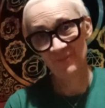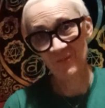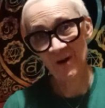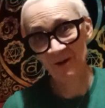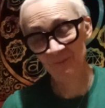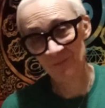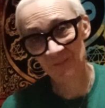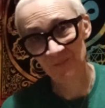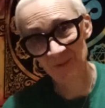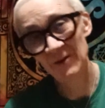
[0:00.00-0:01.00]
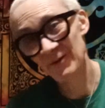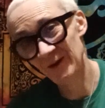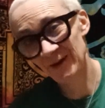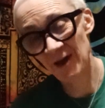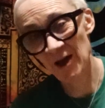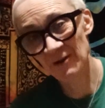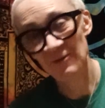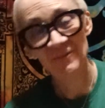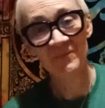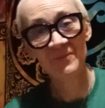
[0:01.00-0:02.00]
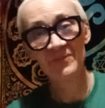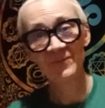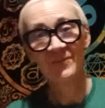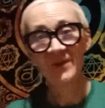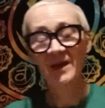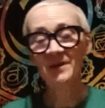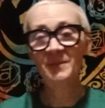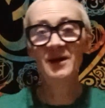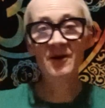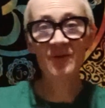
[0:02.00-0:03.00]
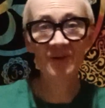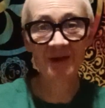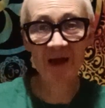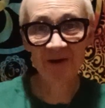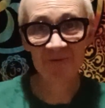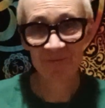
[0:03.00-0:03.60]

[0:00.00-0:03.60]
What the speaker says: Well, you decide. It's been a long day.